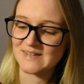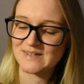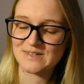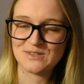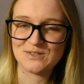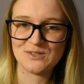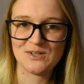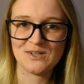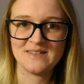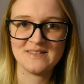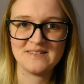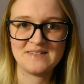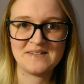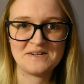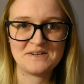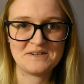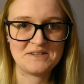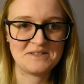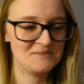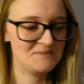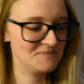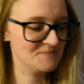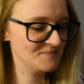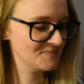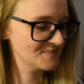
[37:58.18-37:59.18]
trial and
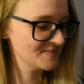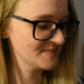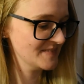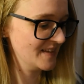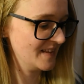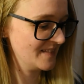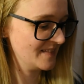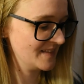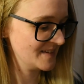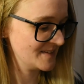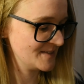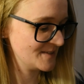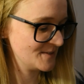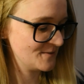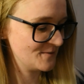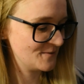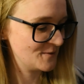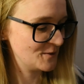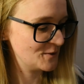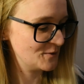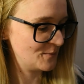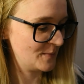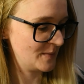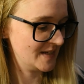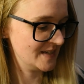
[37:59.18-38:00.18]
error. And that's the
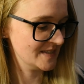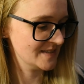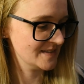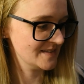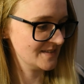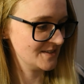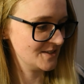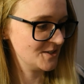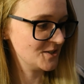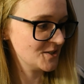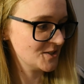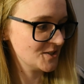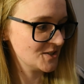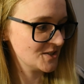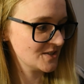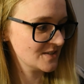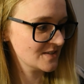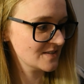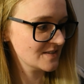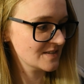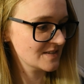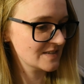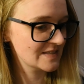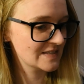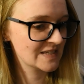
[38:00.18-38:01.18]
fun of plants. You can
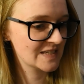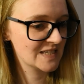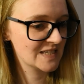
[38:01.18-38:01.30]
just,